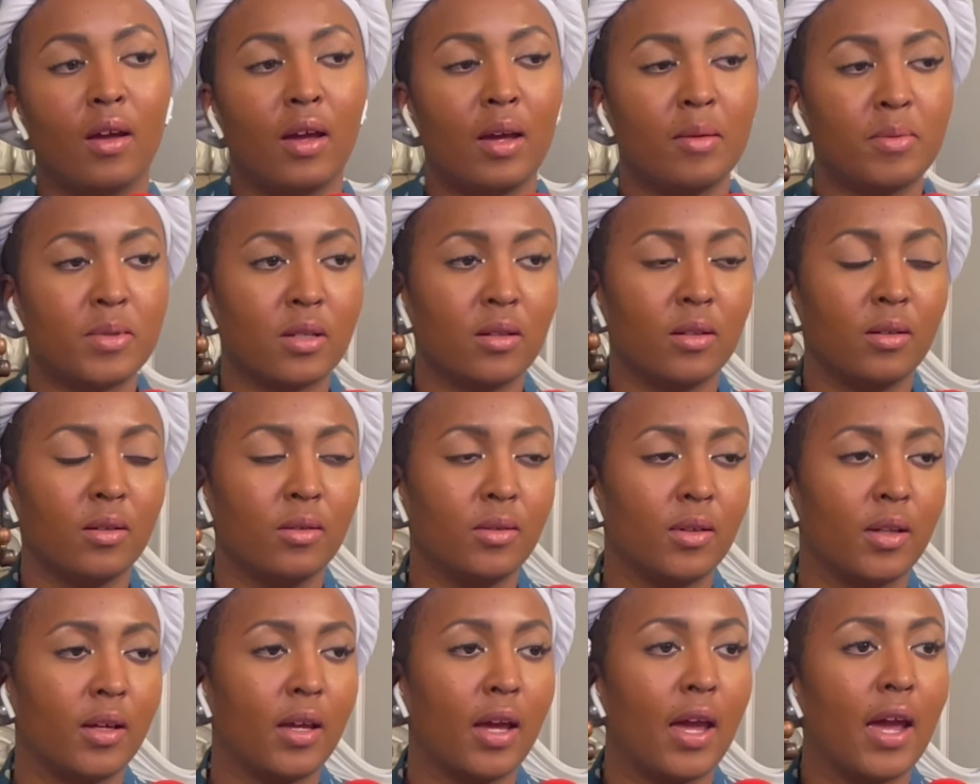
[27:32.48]

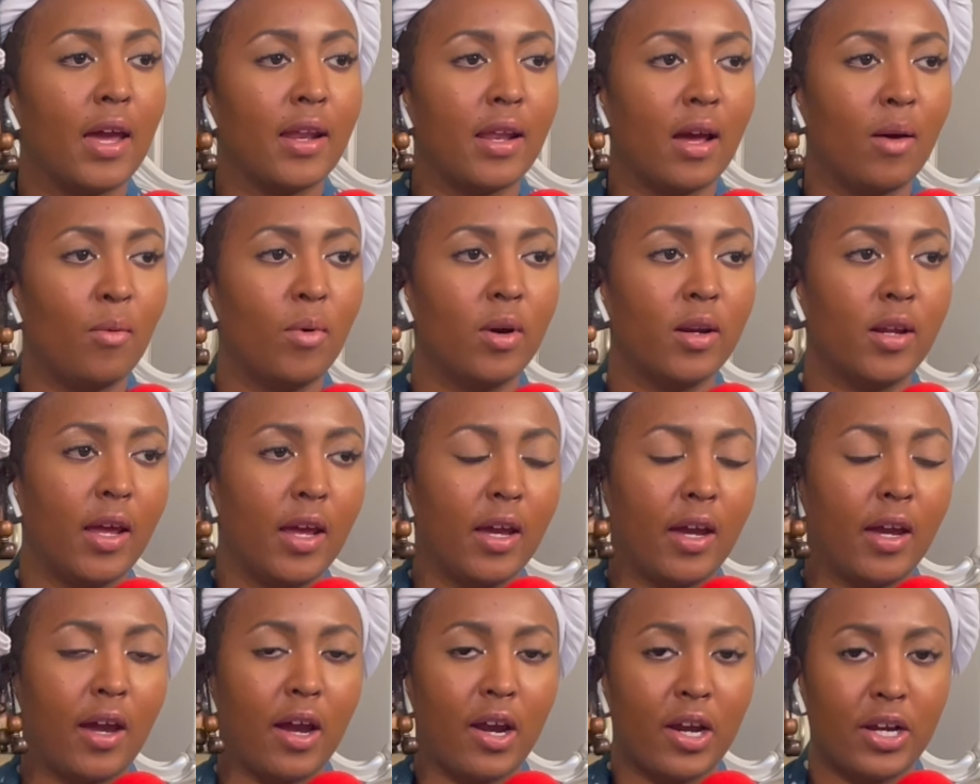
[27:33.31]
Absolutely. And I want to
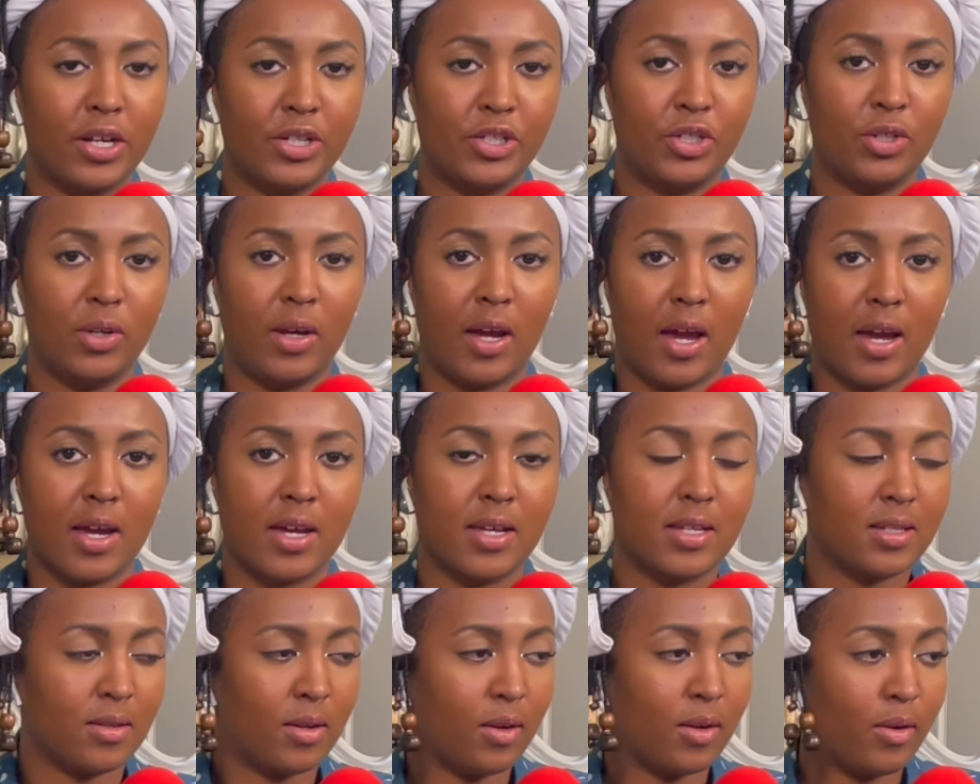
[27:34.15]
encourage you
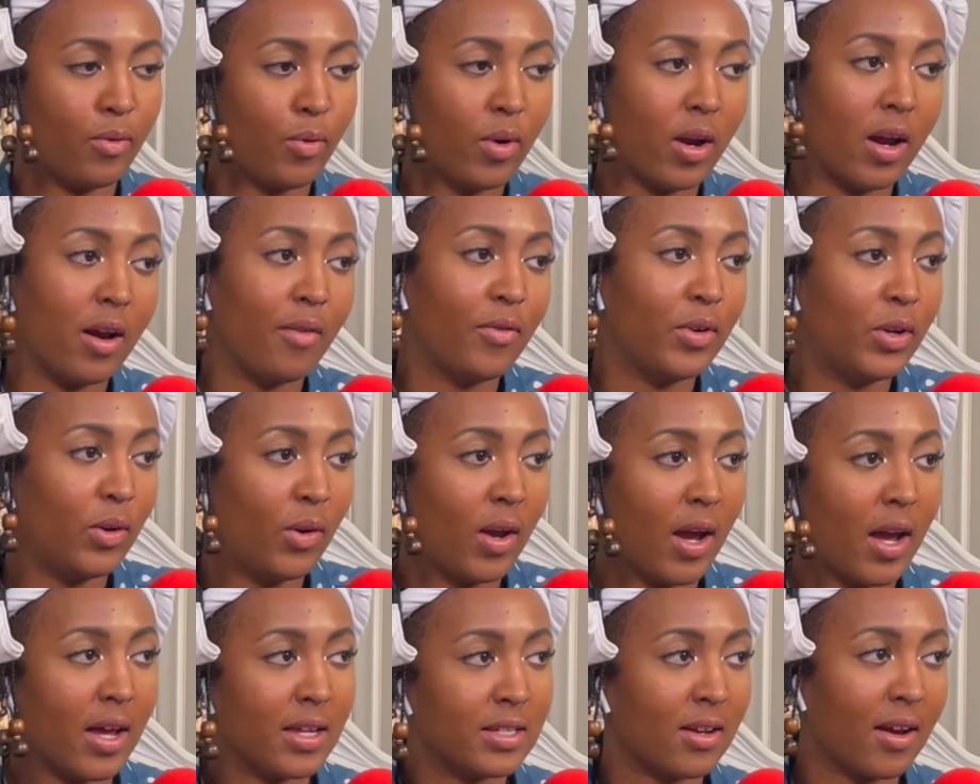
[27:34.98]
guys, wherever you
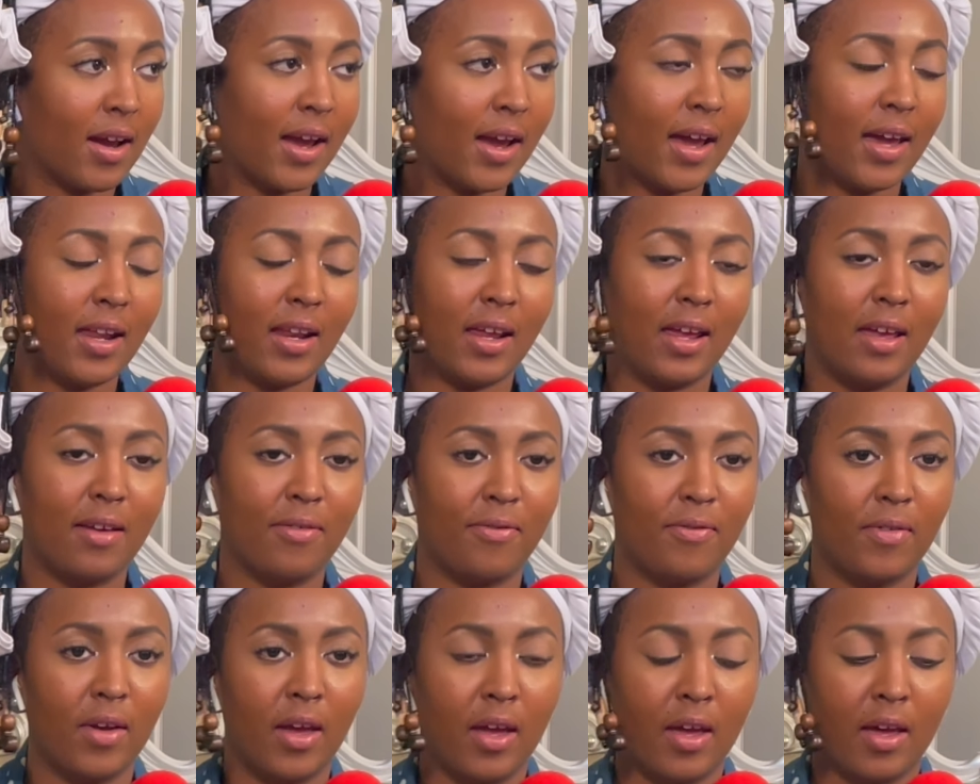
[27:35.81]
guys are at,
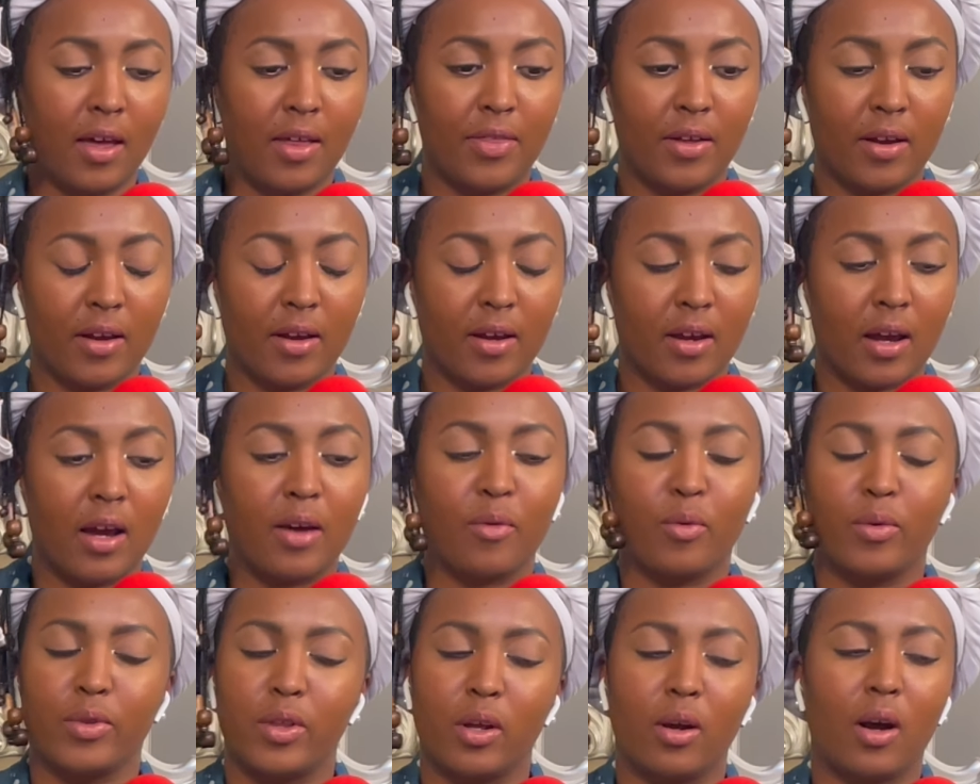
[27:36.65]
if there,
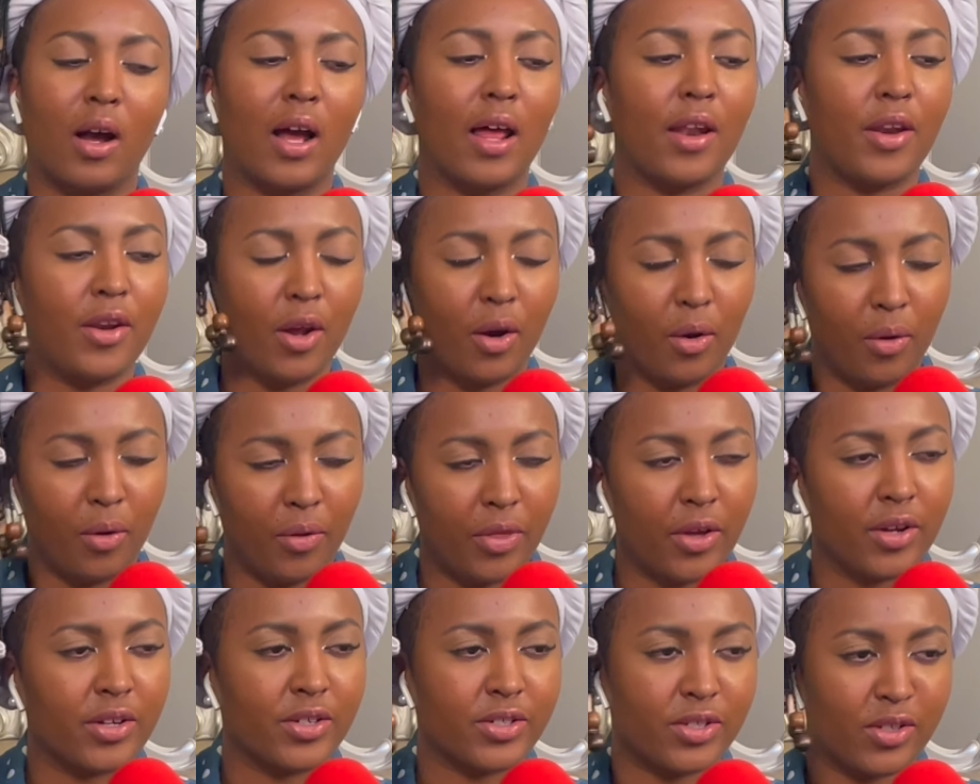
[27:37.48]
I know
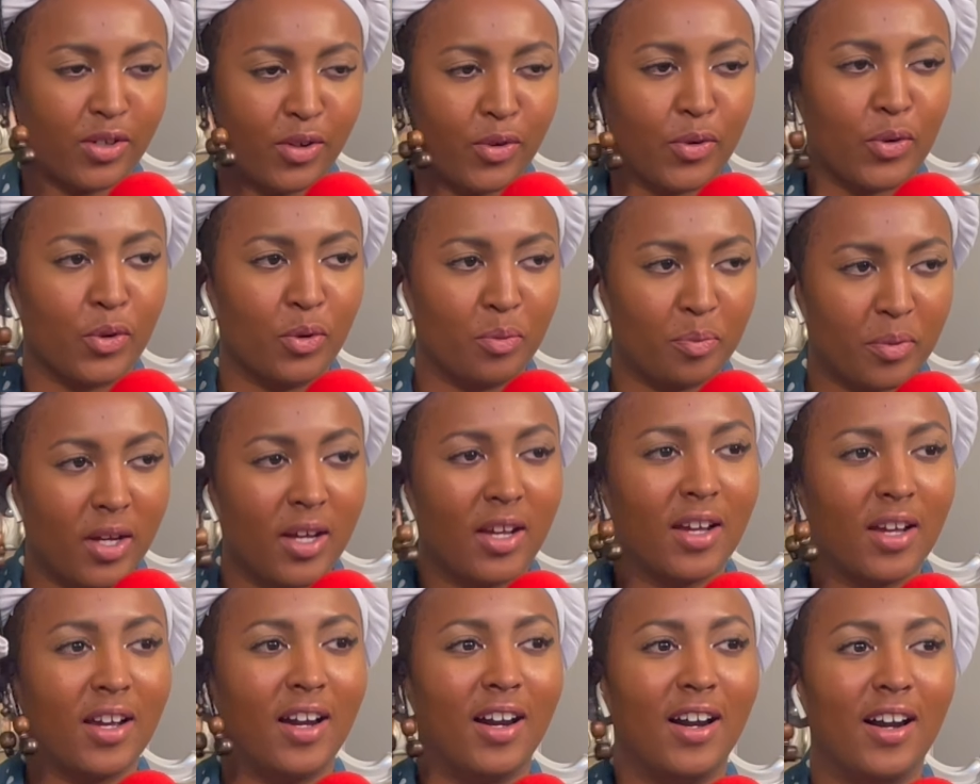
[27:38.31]
there's a group.
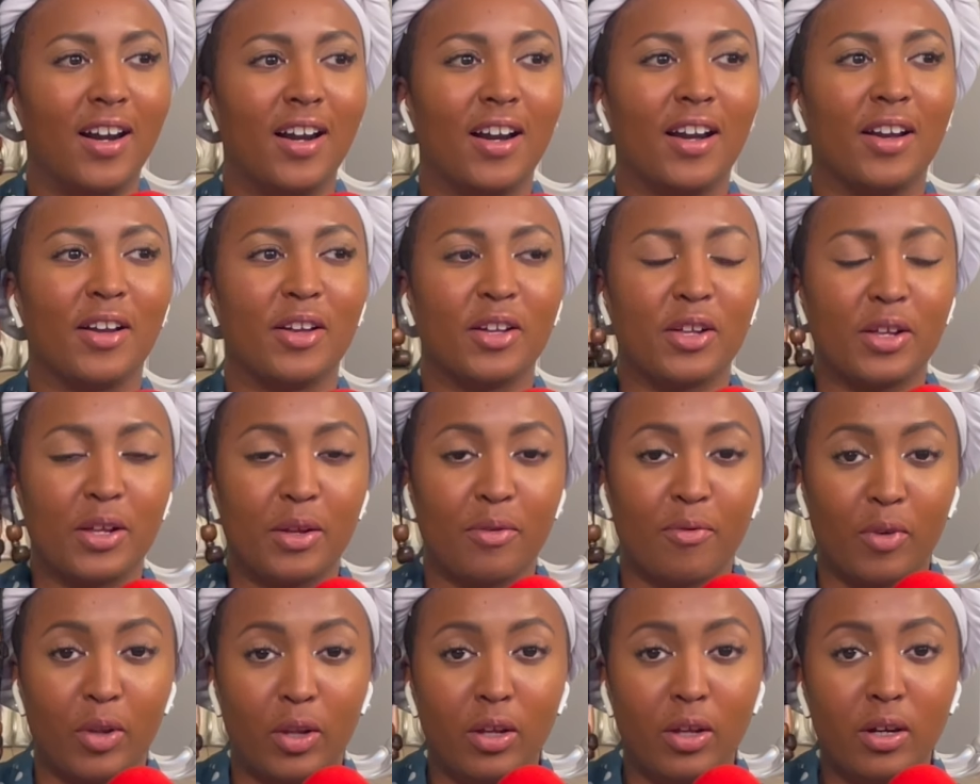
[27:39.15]

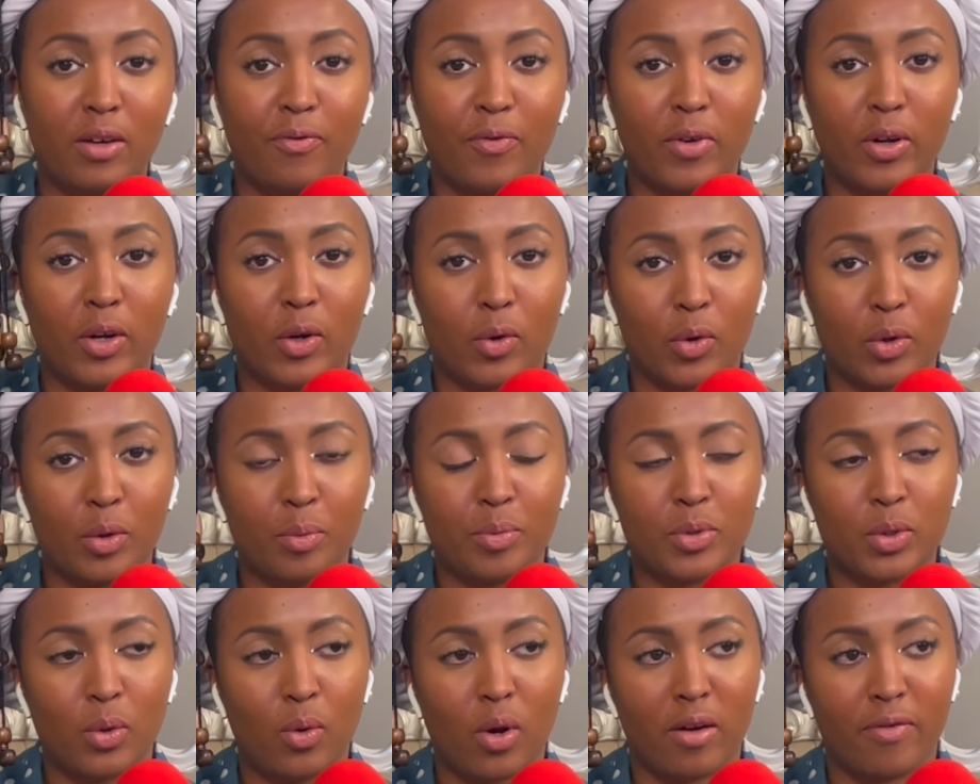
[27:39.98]
Look for
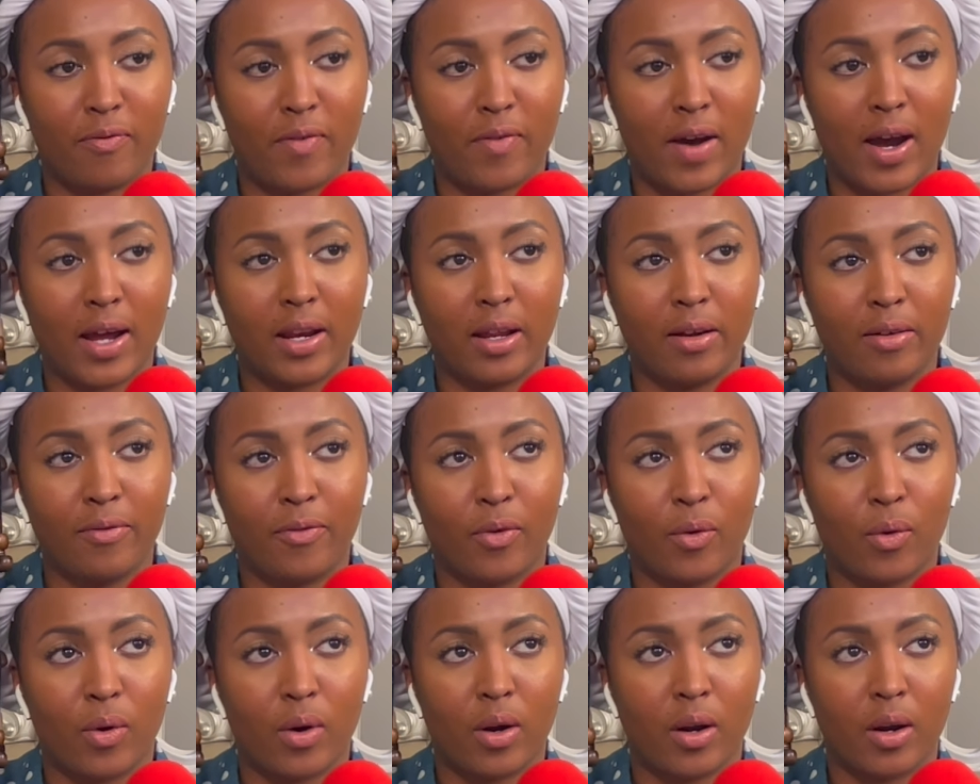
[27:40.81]
groups who are fighting
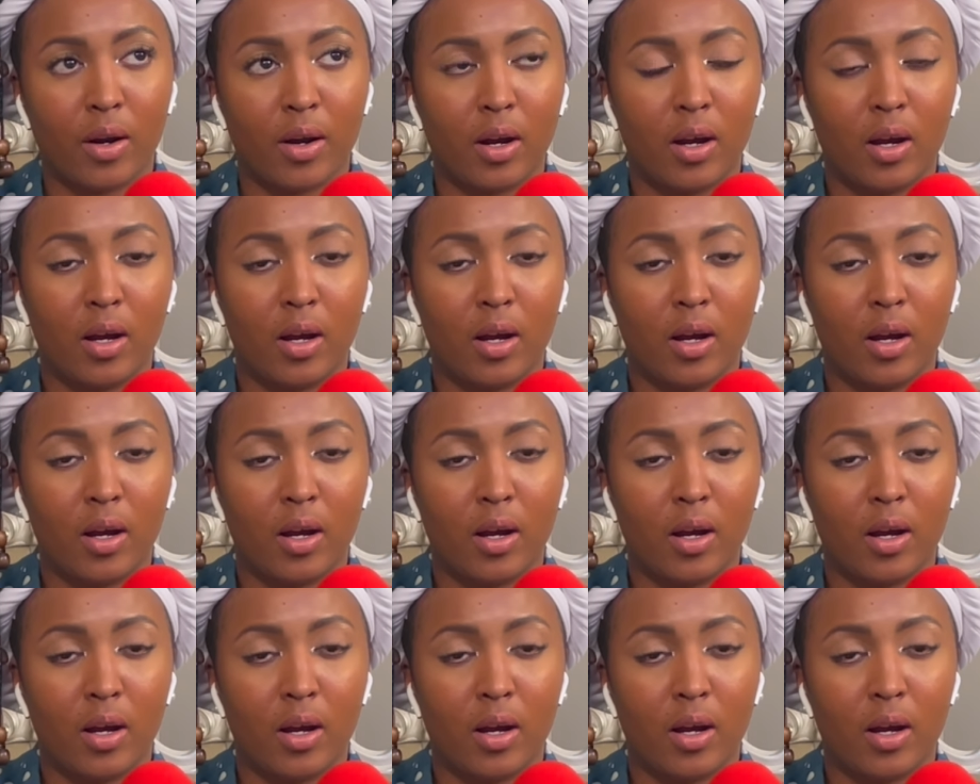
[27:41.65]
for